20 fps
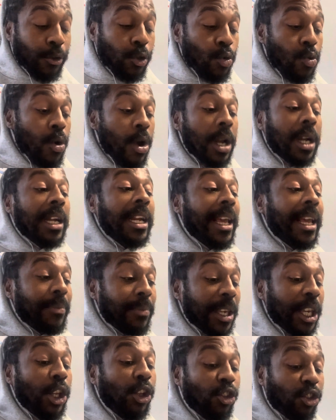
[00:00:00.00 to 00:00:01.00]
to let
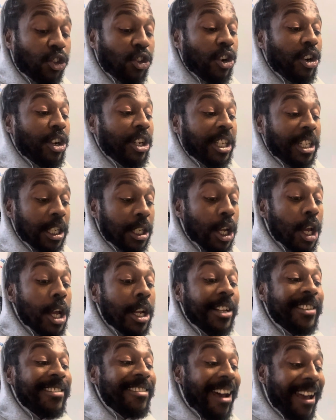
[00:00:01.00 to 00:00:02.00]
me insert it
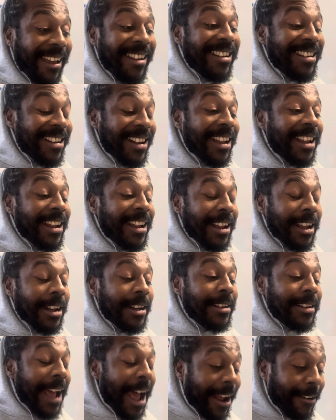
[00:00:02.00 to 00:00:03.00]

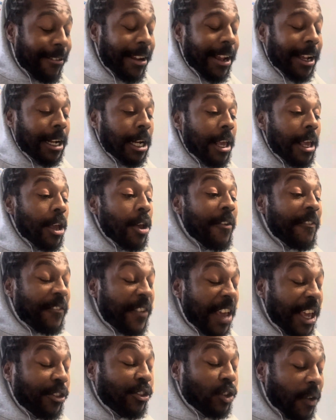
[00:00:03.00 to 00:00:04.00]
in directly,
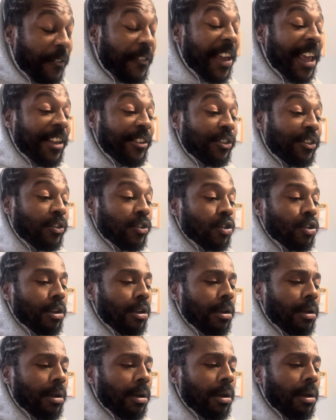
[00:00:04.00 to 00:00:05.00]
face to face,
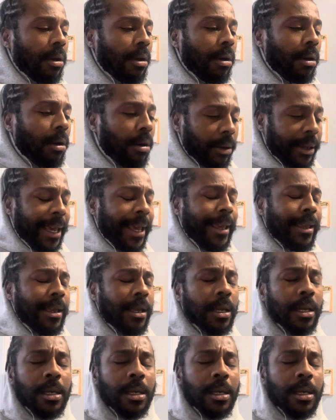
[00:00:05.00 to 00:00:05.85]
okay?